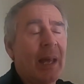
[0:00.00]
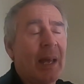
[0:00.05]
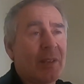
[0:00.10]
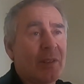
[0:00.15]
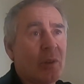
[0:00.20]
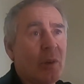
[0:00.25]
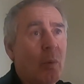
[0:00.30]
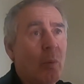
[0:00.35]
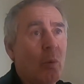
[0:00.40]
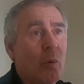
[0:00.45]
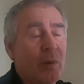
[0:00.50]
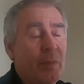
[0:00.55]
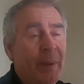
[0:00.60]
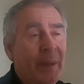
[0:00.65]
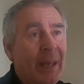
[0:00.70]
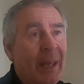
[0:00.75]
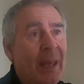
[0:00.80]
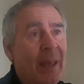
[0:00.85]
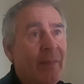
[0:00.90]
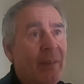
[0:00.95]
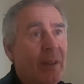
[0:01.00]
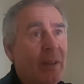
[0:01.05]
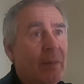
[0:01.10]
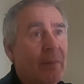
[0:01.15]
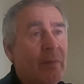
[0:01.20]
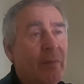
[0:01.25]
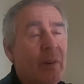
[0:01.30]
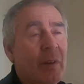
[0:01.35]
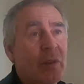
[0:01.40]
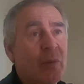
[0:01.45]
Salt water being heavier
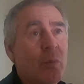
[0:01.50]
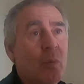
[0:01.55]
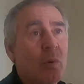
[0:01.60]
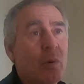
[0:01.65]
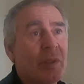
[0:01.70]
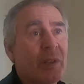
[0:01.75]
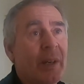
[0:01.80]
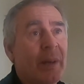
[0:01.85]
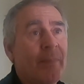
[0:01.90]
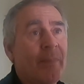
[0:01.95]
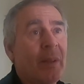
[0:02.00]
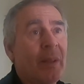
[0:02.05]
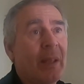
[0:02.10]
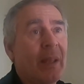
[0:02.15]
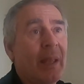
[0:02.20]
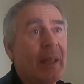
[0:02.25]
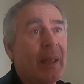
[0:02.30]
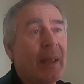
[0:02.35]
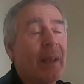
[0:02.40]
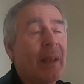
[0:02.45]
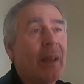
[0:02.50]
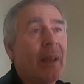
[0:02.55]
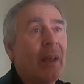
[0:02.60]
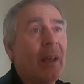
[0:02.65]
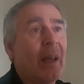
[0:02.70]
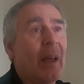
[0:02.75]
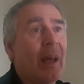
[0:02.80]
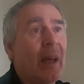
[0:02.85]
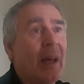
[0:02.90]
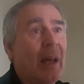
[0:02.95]
than fresh water.
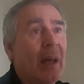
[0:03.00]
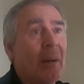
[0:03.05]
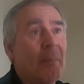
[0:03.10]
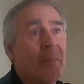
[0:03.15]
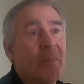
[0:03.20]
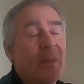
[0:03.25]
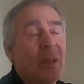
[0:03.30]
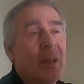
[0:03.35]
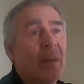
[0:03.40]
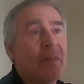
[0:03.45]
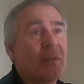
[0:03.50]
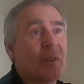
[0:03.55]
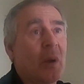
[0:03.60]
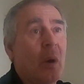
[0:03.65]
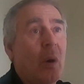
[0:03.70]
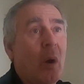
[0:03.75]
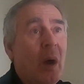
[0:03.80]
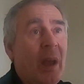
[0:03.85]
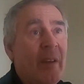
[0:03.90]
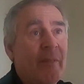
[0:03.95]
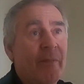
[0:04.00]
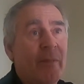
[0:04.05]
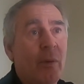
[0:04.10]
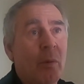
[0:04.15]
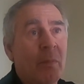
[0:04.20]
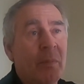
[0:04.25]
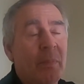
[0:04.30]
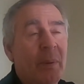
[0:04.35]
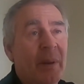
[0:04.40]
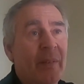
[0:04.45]
So I have
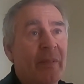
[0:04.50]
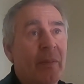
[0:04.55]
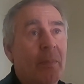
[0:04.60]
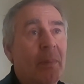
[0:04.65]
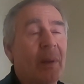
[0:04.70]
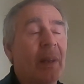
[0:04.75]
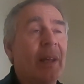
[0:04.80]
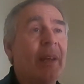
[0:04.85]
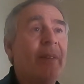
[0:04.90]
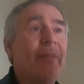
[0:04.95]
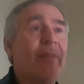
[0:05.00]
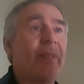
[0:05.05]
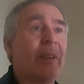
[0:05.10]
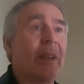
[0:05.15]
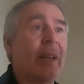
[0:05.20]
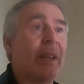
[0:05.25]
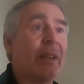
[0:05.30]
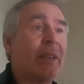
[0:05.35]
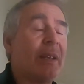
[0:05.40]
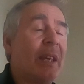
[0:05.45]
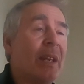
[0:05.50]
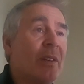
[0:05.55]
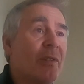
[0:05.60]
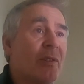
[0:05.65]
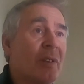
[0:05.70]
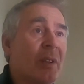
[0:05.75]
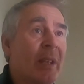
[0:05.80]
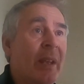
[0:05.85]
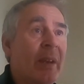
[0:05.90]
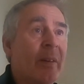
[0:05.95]
formed a bit of a belief that it
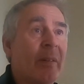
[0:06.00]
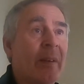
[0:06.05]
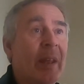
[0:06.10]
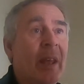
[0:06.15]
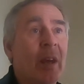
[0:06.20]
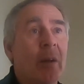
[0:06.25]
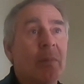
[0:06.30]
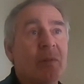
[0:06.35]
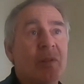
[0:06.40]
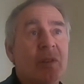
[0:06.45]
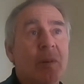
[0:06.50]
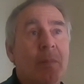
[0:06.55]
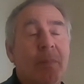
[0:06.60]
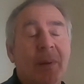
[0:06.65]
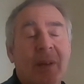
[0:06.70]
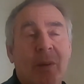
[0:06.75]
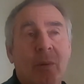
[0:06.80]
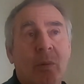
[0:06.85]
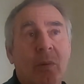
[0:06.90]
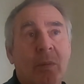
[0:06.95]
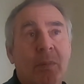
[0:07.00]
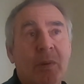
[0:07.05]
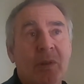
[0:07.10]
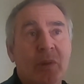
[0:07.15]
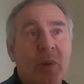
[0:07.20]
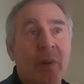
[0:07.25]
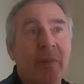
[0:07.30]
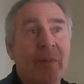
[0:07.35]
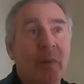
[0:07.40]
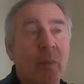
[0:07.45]
gets in there and helps to pickle or
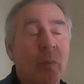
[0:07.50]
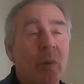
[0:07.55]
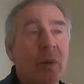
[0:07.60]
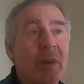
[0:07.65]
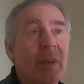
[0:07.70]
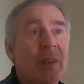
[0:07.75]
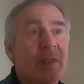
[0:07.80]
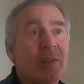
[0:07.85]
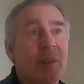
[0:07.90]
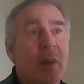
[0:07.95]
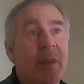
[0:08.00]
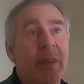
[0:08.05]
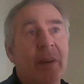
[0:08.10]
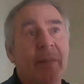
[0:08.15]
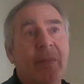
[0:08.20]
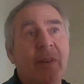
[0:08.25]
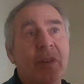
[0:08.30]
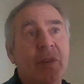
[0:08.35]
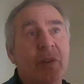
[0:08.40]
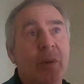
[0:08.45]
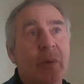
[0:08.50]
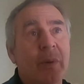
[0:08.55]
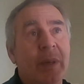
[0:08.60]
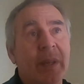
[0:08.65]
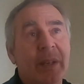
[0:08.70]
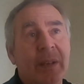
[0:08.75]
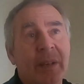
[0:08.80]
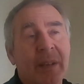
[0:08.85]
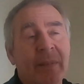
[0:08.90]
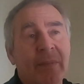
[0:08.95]
preserve the wood, so that if you do
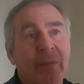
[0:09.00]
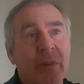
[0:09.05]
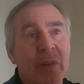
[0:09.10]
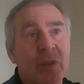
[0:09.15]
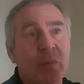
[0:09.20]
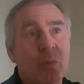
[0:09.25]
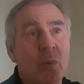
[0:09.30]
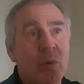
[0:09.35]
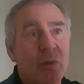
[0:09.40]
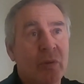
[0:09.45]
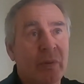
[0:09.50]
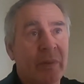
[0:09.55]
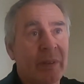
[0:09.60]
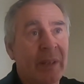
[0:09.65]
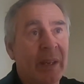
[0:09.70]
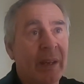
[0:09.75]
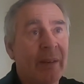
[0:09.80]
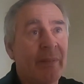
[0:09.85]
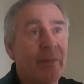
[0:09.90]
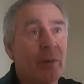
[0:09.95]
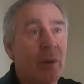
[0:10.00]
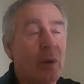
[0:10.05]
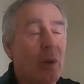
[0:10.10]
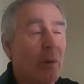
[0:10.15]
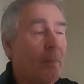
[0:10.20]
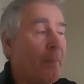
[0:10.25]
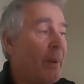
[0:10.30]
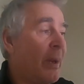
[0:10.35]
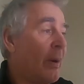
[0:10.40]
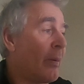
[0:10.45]
get any fresh water in there for a
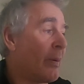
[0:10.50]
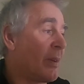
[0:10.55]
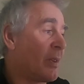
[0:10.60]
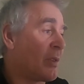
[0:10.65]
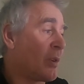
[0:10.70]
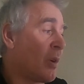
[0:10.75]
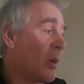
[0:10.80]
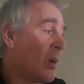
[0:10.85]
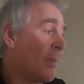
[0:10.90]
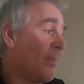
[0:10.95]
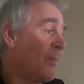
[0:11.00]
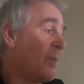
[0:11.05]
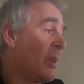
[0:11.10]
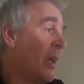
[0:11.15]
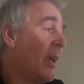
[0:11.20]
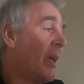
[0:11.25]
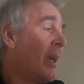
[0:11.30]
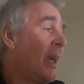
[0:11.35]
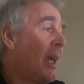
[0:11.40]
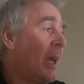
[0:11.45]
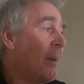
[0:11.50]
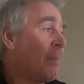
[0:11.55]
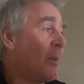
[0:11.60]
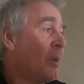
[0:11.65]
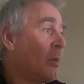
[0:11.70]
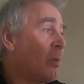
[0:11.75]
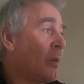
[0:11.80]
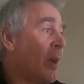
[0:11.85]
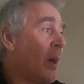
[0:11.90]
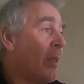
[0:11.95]
long period of time, and we
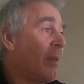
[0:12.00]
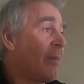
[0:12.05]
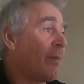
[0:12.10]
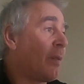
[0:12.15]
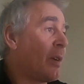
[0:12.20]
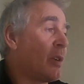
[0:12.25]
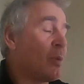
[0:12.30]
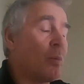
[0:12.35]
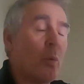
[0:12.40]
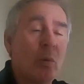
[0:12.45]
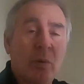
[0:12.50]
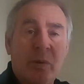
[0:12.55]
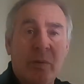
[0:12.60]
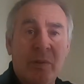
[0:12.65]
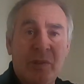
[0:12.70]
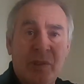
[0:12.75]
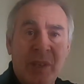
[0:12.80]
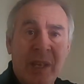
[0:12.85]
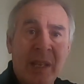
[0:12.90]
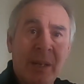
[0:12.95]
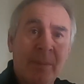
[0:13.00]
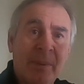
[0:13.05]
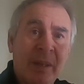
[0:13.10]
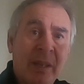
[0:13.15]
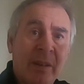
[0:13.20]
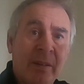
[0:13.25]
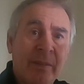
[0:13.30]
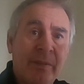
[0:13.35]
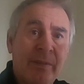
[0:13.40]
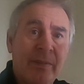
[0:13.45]
all know that fresh water is the
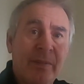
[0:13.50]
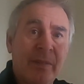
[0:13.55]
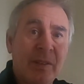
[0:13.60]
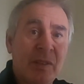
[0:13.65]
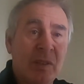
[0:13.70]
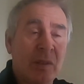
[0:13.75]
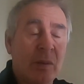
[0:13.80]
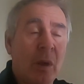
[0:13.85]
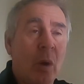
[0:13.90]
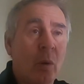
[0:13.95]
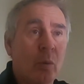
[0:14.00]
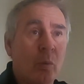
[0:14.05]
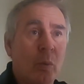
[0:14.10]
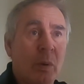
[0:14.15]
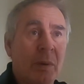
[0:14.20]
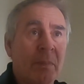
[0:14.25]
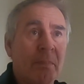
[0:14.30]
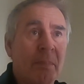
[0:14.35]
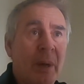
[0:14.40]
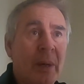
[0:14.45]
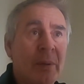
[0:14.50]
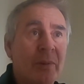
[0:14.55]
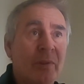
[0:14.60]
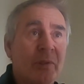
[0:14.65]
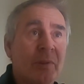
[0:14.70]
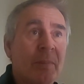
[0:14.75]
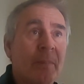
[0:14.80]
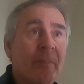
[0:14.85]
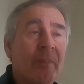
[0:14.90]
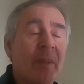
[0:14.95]
enemy of old wooden
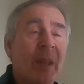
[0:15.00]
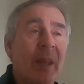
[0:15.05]
boats,